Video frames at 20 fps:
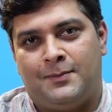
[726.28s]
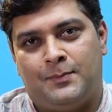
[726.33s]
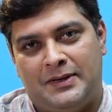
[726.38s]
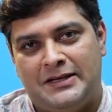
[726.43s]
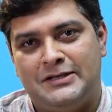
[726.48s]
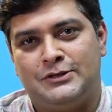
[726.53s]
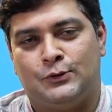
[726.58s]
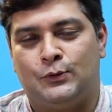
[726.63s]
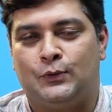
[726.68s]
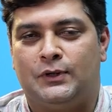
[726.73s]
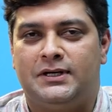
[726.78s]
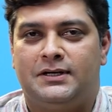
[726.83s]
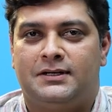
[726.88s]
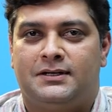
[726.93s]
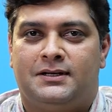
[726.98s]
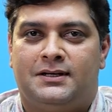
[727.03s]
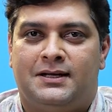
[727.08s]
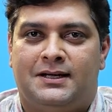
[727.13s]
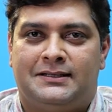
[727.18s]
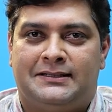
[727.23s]
Please note
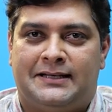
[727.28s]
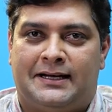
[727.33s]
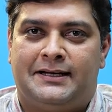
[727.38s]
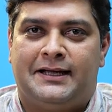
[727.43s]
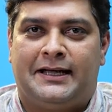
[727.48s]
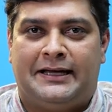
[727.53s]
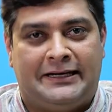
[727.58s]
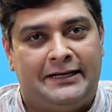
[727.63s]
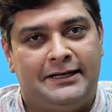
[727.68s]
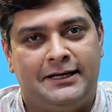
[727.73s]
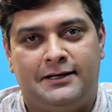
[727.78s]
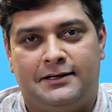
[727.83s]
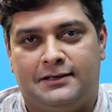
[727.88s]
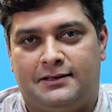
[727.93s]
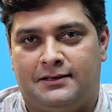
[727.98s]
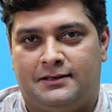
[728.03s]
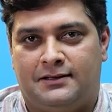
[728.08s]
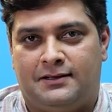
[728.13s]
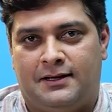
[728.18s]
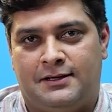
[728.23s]
that heredity
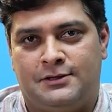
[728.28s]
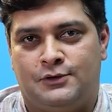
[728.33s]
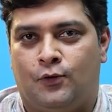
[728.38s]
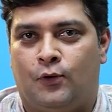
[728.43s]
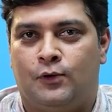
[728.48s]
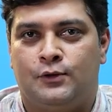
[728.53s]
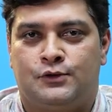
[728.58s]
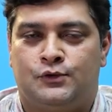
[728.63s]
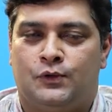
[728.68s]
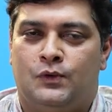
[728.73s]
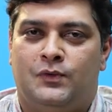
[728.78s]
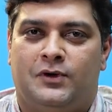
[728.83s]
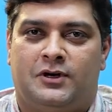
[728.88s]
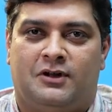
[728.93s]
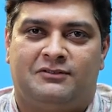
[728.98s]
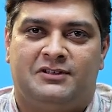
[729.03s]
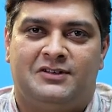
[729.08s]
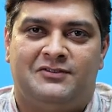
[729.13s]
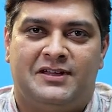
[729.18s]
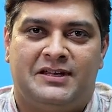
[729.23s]
is also one
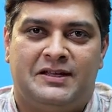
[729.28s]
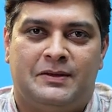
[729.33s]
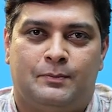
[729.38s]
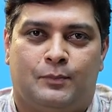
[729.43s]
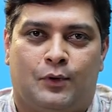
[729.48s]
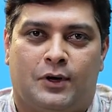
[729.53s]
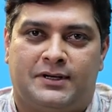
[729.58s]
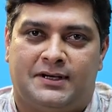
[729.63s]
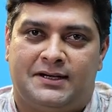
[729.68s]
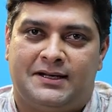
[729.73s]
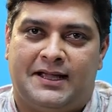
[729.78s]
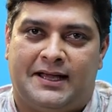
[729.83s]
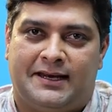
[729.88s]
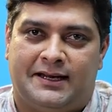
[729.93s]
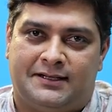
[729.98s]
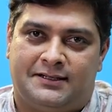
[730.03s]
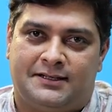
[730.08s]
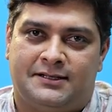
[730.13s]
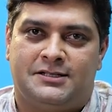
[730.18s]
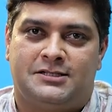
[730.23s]
of the very important
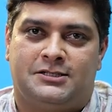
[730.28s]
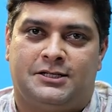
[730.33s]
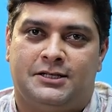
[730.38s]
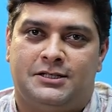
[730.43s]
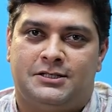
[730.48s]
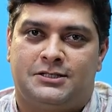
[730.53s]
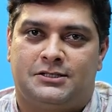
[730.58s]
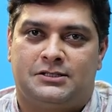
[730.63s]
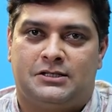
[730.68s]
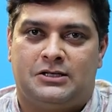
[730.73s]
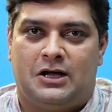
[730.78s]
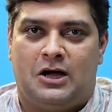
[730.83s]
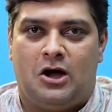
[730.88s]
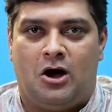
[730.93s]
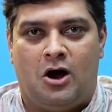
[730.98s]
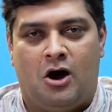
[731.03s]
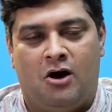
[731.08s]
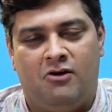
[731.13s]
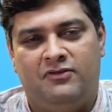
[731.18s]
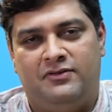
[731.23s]
characteristics
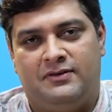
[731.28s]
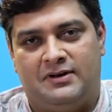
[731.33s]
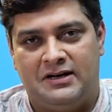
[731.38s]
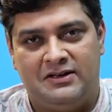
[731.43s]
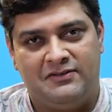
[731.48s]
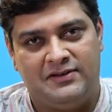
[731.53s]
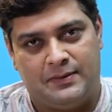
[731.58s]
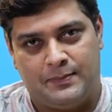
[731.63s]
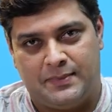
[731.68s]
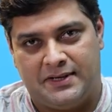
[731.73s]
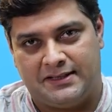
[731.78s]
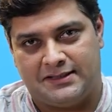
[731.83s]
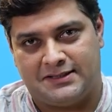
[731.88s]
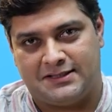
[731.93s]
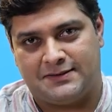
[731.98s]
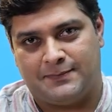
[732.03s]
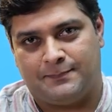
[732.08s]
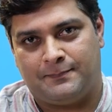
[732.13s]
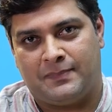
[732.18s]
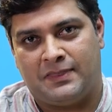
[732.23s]
of living
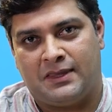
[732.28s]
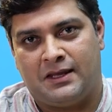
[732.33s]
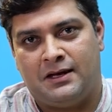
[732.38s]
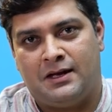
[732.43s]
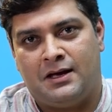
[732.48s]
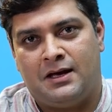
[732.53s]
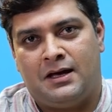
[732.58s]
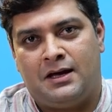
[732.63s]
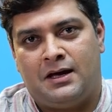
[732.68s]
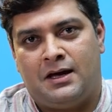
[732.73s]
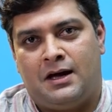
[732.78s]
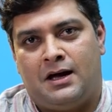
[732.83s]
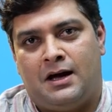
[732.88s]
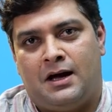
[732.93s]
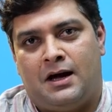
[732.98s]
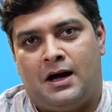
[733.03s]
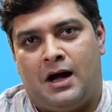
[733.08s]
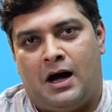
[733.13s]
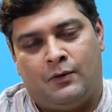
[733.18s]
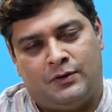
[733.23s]
beings.
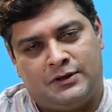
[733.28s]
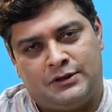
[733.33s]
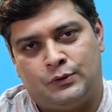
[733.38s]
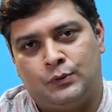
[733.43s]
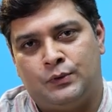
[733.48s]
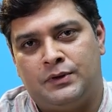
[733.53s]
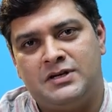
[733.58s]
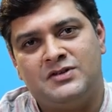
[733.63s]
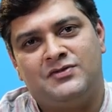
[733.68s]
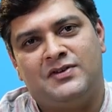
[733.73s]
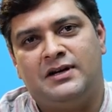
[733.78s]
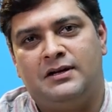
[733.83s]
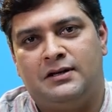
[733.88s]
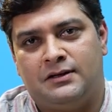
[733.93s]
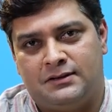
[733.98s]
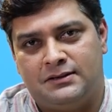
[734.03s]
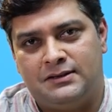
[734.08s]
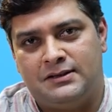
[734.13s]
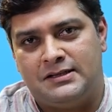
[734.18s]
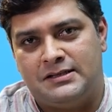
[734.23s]
Our students will
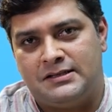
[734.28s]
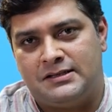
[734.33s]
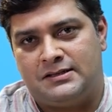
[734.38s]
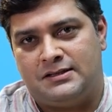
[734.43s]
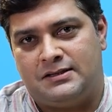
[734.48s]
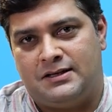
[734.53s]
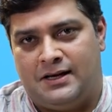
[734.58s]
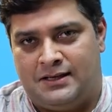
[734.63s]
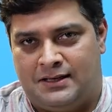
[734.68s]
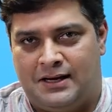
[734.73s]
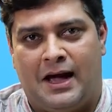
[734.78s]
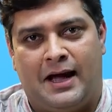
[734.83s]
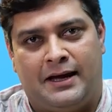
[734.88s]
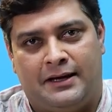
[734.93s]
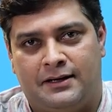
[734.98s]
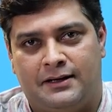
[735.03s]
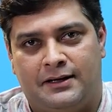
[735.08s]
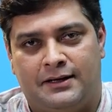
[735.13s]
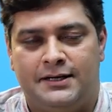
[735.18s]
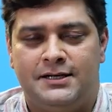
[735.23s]
learn this in
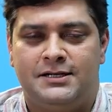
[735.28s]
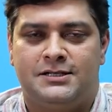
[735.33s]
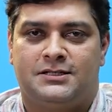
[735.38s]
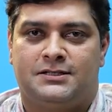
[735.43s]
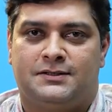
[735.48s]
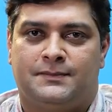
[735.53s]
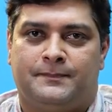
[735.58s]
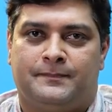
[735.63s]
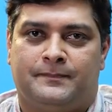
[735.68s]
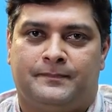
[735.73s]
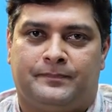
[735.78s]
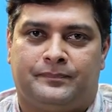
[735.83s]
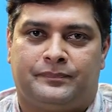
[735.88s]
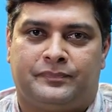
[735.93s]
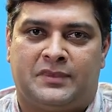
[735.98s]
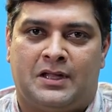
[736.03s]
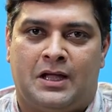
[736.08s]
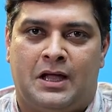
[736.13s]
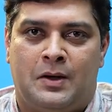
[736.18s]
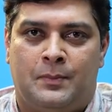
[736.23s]
higher grades,
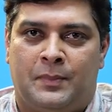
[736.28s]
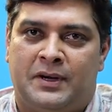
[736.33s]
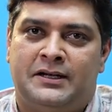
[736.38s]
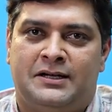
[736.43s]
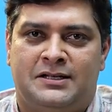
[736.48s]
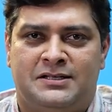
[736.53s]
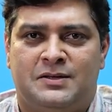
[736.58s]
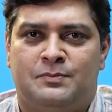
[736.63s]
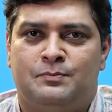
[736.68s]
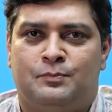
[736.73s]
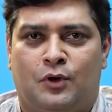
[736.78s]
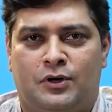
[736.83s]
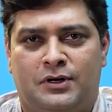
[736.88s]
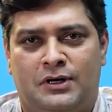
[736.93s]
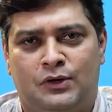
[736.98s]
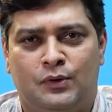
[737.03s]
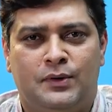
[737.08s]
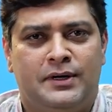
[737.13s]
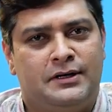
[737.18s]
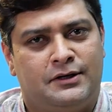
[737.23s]
but it is
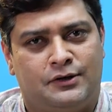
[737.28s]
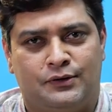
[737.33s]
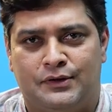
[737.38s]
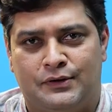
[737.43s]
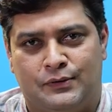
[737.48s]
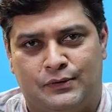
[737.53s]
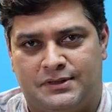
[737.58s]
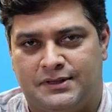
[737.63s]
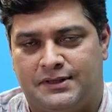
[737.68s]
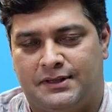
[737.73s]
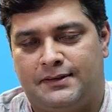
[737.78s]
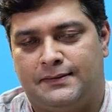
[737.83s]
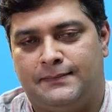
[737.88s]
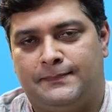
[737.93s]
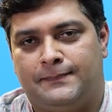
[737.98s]
important to introduce it.